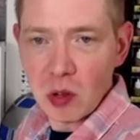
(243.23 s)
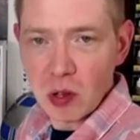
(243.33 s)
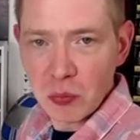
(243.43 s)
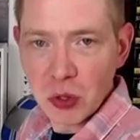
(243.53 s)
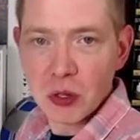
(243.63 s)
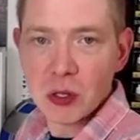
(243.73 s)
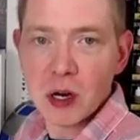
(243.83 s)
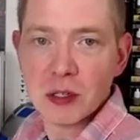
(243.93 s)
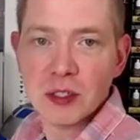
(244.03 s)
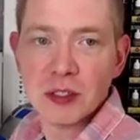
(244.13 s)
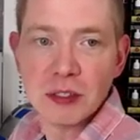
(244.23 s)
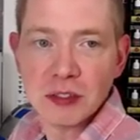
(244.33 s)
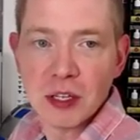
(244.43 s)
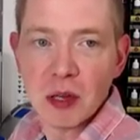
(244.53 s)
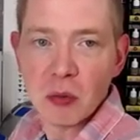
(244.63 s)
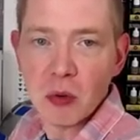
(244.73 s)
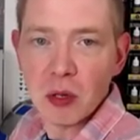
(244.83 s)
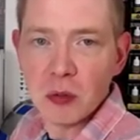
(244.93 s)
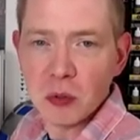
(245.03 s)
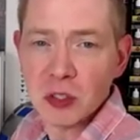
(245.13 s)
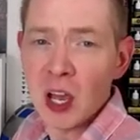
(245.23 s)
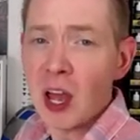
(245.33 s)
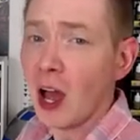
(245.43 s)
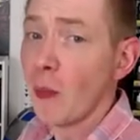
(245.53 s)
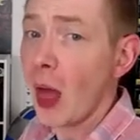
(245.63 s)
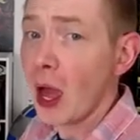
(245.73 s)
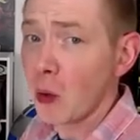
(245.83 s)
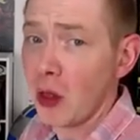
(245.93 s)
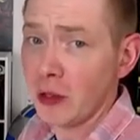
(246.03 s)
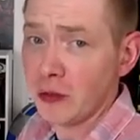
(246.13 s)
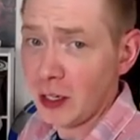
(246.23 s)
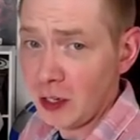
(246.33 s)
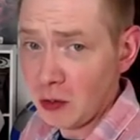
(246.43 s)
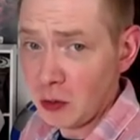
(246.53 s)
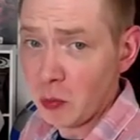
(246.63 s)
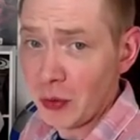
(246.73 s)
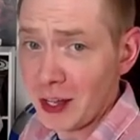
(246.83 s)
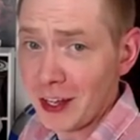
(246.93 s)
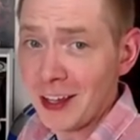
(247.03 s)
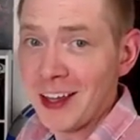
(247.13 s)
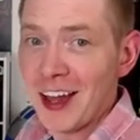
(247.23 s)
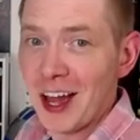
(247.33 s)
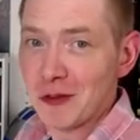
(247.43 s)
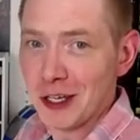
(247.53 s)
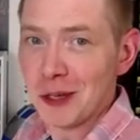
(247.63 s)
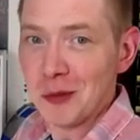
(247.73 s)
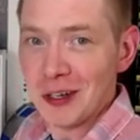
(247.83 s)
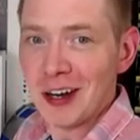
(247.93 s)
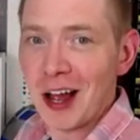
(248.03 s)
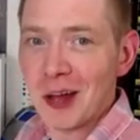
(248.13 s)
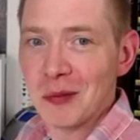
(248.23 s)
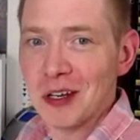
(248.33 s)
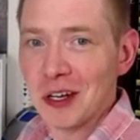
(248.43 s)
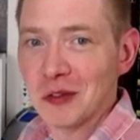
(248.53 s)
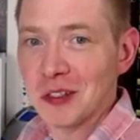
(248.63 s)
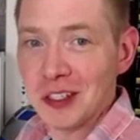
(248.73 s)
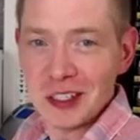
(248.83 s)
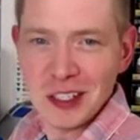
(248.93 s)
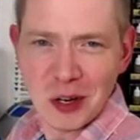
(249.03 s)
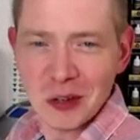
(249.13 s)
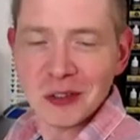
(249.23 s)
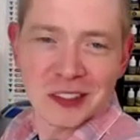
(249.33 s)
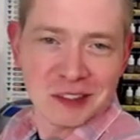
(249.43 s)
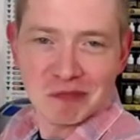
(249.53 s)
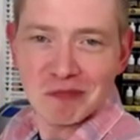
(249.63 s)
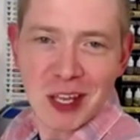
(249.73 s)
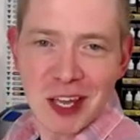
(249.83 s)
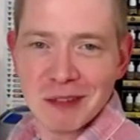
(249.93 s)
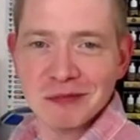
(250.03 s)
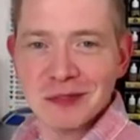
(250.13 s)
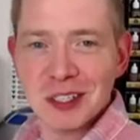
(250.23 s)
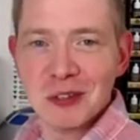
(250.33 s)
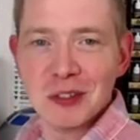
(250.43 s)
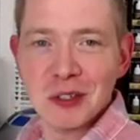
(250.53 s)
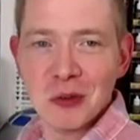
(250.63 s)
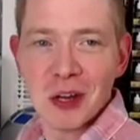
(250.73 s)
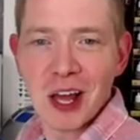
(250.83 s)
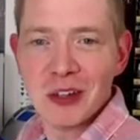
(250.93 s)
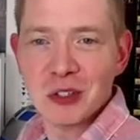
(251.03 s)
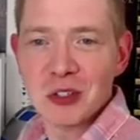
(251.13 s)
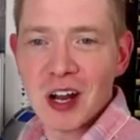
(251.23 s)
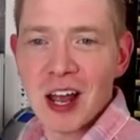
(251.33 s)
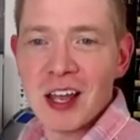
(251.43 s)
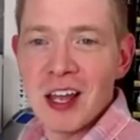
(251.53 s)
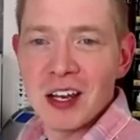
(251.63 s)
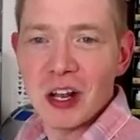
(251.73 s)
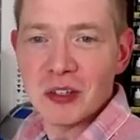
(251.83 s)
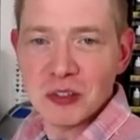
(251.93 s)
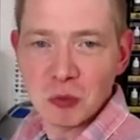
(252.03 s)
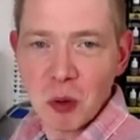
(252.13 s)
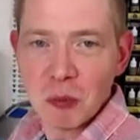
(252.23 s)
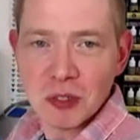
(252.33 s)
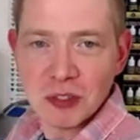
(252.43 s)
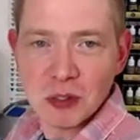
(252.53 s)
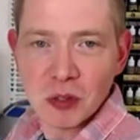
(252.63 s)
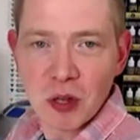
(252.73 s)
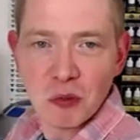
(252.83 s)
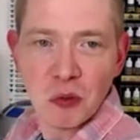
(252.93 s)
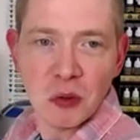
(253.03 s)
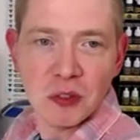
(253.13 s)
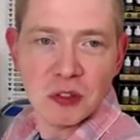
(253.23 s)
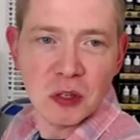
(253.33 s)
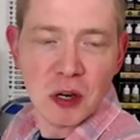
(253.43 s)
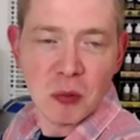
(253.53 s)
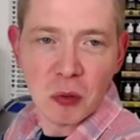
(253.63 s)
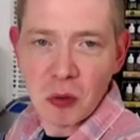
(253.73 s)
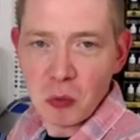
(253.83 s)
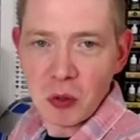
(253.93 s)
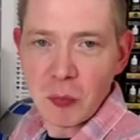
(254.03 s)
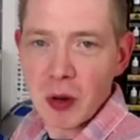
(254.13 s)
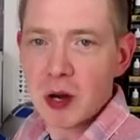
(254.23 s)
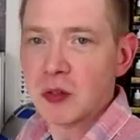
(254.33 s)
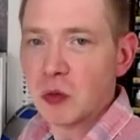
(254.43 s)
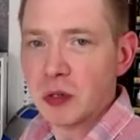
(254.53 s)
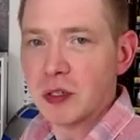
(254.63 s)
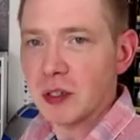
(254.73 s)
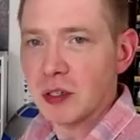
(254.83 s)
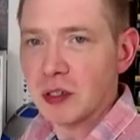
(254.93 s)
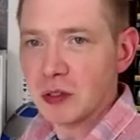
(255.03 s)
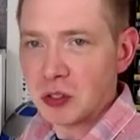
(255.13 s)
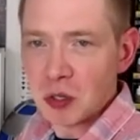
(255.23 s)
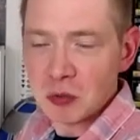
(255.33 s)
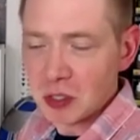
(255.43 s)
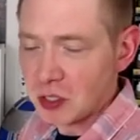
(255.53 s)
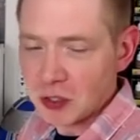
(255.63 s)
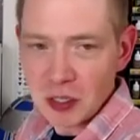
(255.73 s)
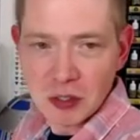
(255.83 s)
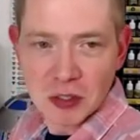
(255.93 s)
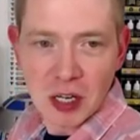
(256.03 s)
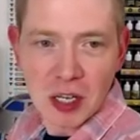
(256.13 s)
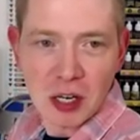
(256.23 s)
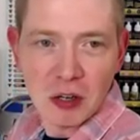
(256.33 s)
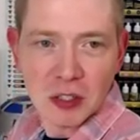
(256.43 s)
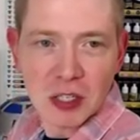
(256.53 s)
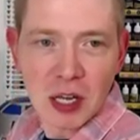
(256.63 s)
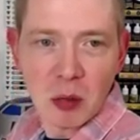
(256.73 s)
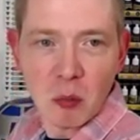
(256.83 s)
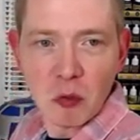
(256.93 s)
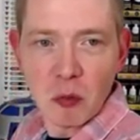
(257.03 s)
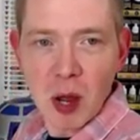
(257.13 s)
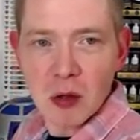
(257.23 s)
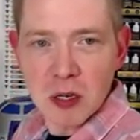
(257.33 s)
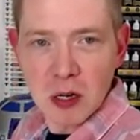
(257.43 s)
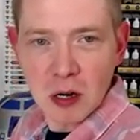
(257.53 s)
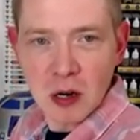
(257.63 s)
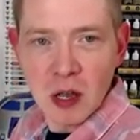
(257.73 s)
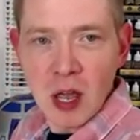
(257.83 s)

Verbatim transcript: a purely artistic standpoint, which I'm not qualified to do, but I feel like I've been in a hobby enough to, you know, eh, give it the old college try. Now this is remember this is their level four. This is their emperor, and we'll compare it to what the description is on their site here in a second. But from out here,